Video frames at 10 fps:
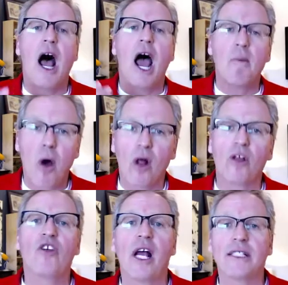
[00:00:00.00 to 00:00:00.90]
I
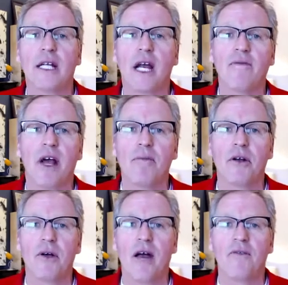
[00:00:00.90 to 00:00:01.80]
apologize that I've not been
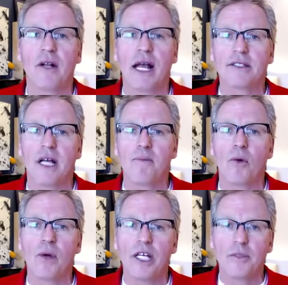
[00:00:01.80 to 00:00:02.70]
around for the last couple of weeks,